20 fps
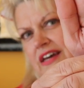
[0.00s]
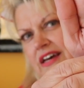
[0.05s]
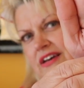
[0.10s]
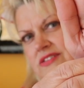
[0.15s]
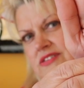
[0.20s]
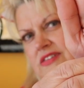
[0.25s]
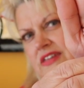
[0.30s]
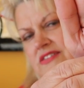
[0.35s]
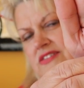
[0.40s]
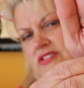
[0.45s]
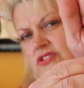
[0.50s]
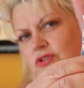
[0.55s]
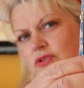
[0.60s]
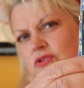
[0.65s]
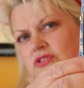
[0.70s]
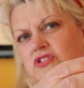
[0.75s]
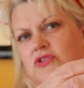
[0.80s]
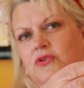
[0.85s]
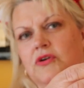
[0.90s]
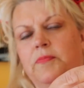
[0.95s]
go, so that's a
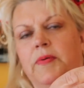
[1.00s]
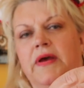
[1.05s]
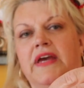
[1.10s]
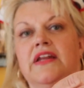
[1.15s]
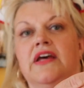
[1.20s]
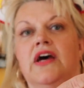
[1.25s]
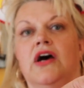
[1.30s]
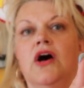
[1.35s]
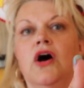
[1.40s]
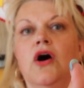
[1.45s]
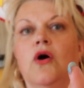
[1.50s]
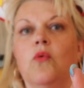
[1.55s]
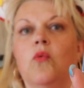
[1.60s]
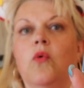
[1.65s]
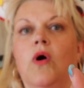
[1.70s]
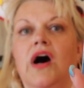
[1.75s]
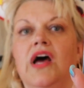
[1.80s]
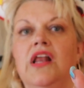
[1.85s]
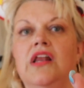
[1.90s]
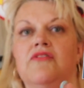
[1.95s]
Toy Story pin.
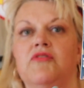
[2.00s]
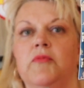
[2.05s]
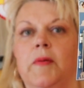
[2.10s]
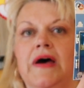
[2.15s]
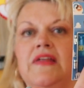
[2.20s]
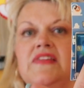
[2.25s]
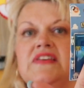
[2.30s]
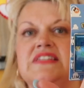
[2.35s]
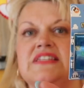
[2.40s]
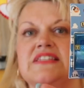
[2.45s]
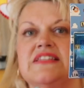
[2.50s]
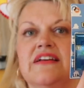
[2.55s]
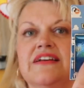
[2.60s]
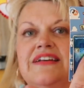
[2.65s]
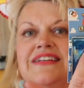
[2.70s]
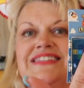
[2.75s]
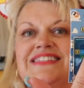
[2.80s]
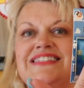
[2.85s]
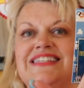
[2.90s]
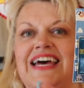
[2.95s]
What I love about this, it's
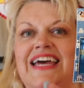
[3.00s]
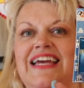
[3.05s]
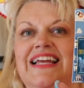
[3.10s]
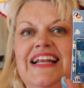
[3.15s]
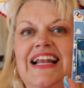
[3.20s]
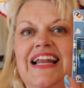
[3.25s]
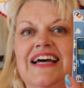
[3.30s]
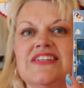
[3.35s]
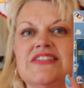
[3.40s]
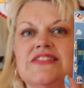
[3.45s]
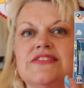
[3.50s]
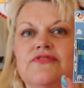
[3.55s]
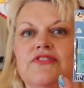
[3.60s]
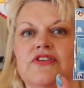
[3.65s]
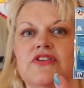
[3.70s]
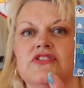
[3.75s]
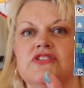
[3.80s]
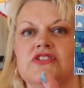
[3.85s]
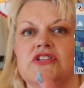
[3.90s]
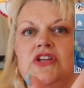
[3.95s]
like a stained glass
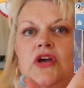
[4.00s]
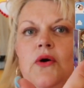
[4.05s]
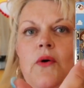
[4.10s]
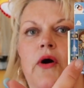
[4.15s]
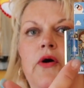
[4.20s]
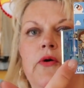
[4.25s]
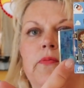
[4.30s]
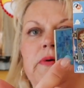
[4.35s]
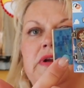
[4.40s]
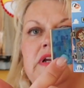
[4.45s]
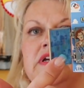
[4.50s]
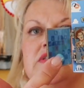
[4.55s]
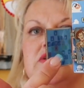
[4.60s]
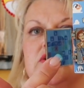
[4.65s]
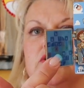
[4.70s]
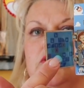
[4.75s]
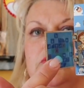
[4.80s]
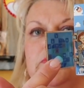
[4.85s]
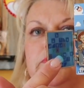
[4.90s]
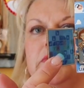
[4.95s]
front, and you open
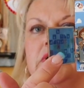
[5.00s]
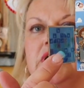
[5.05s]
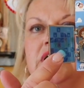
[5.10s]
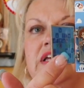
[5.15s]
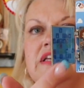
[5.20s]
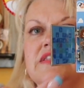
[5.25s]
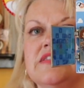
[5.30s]
it up and